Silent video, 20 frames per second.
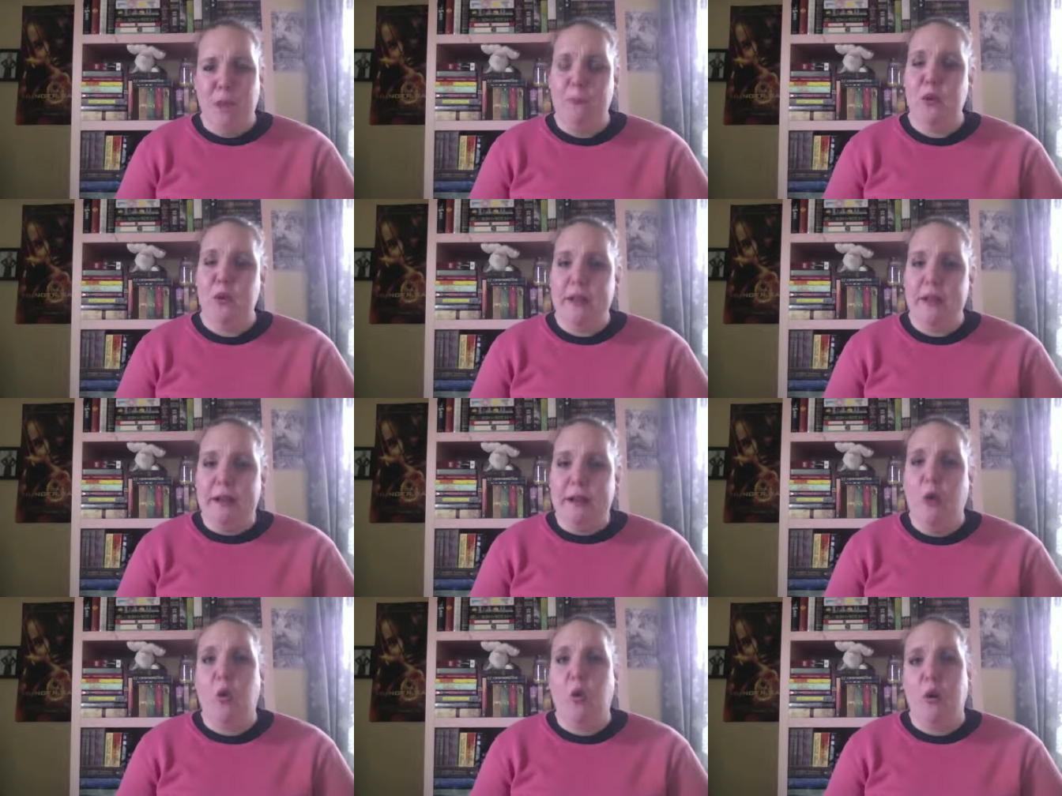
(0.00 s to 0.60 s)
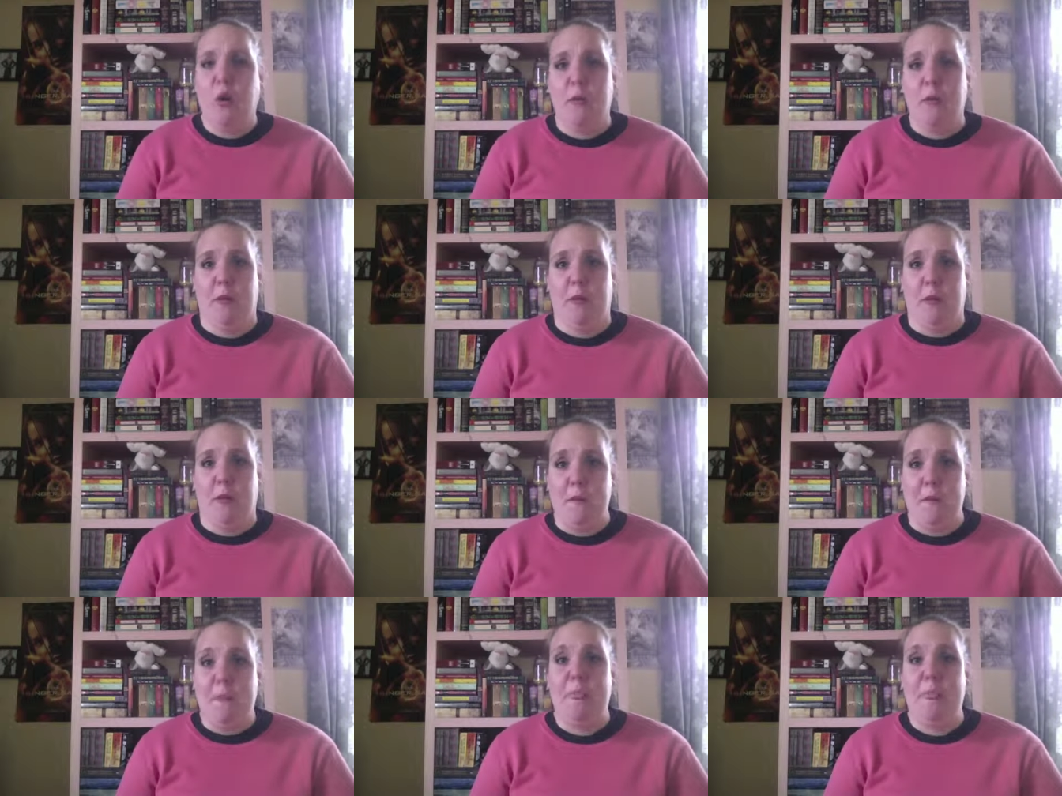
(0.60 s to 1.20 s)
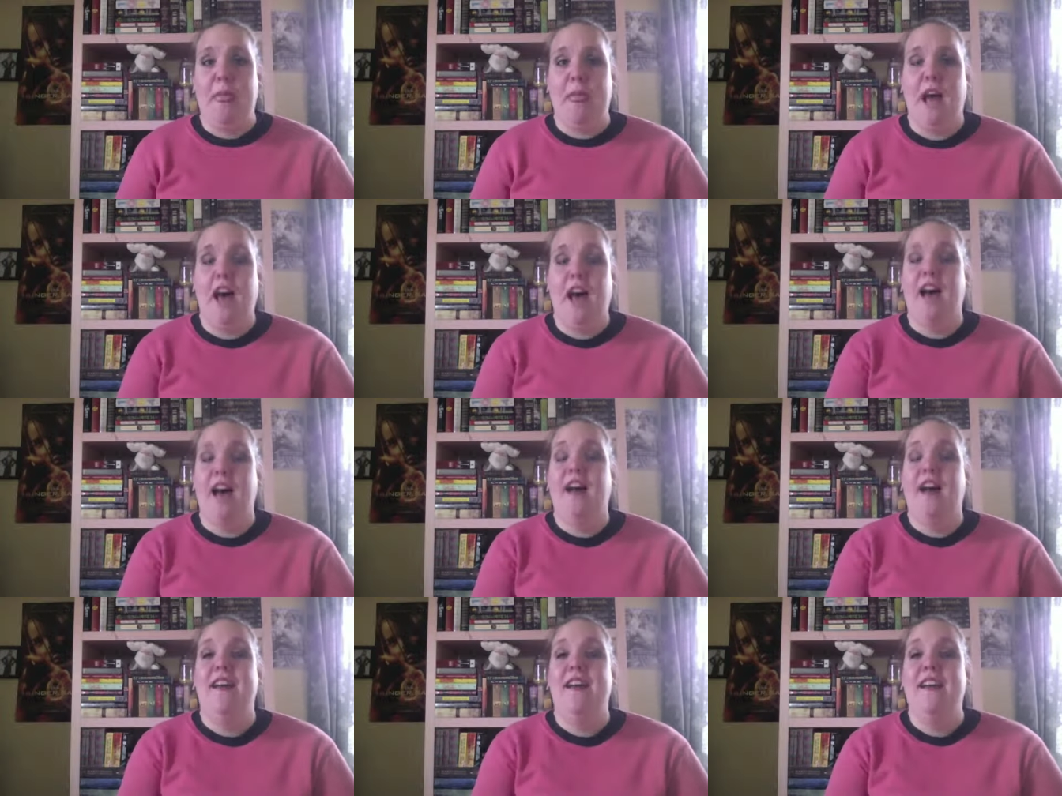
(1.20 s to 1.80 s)
pretty horrible.
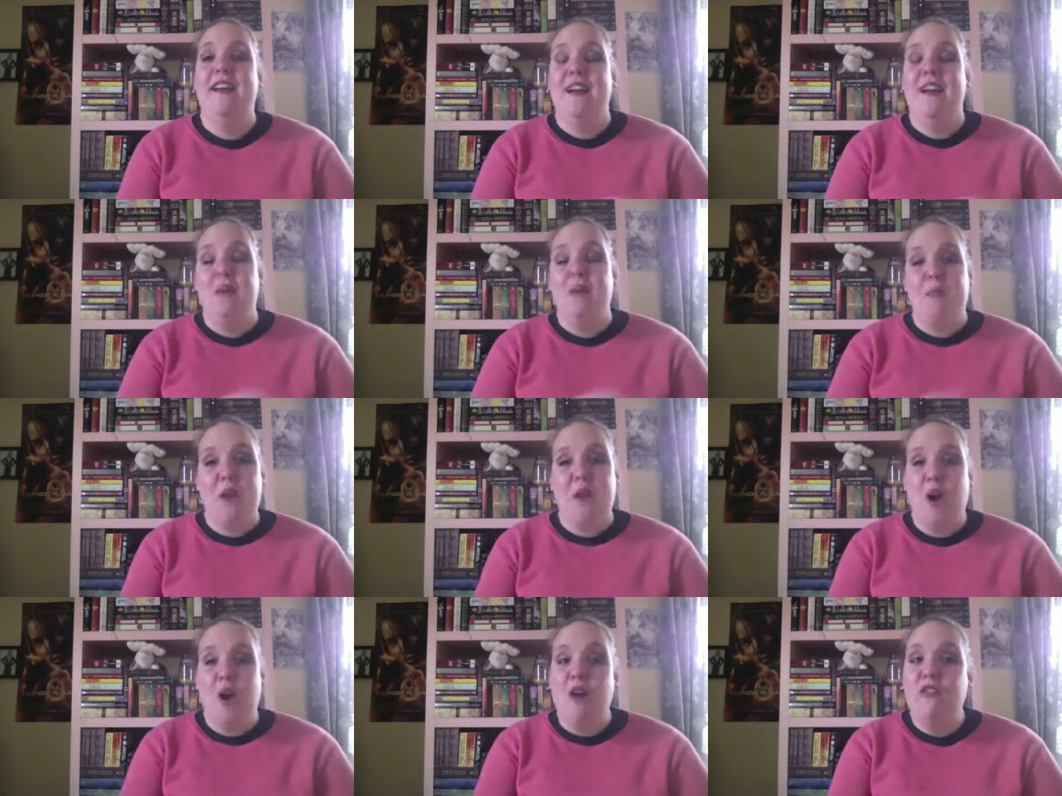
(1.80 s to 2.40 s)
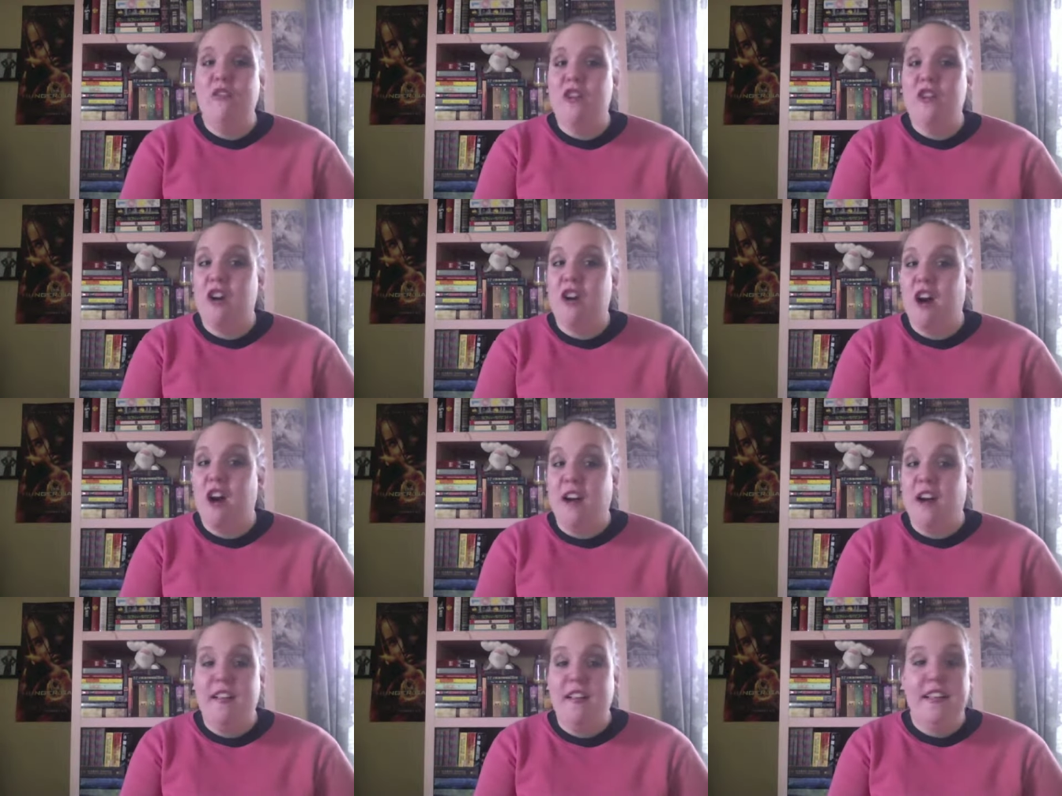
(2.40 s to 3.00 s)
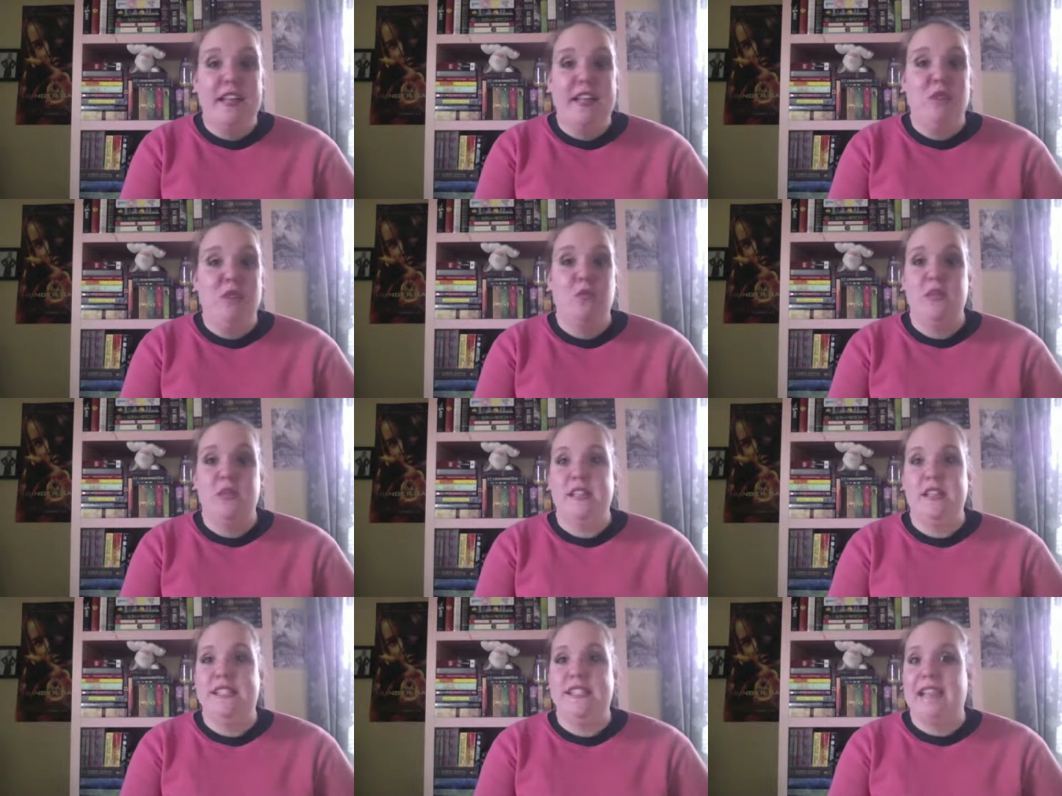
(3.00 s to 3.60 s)
But overall, it
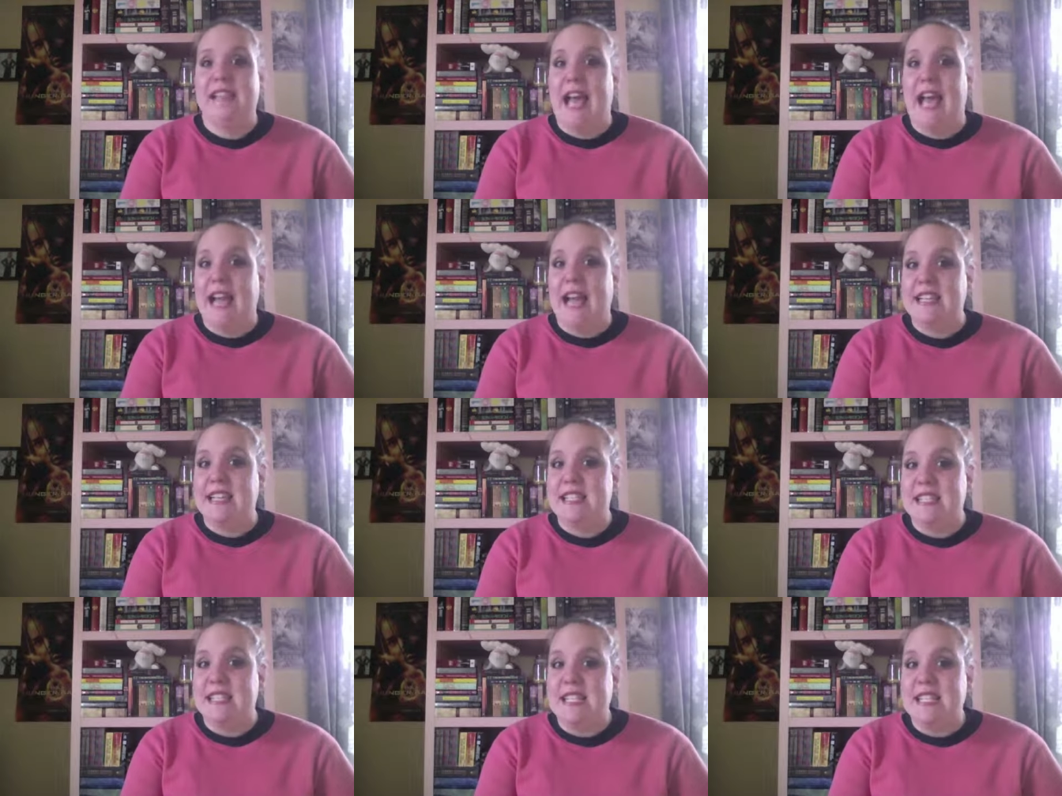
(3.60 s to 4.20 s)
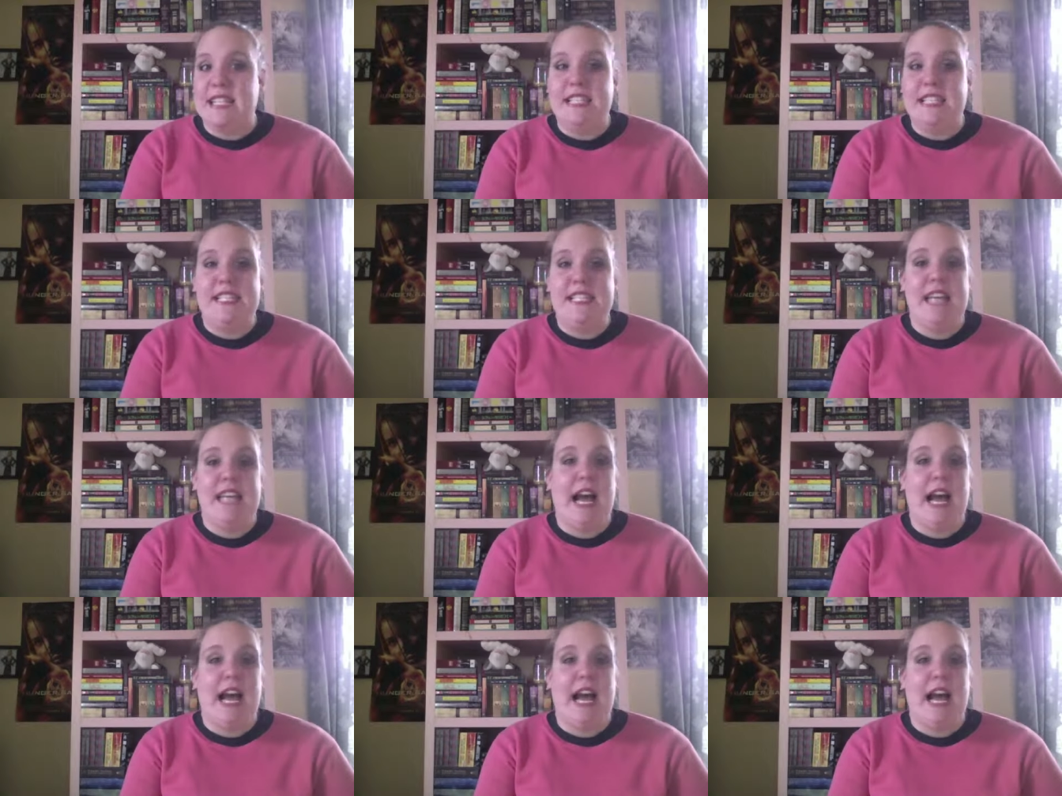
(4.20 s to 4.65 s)
was excellent.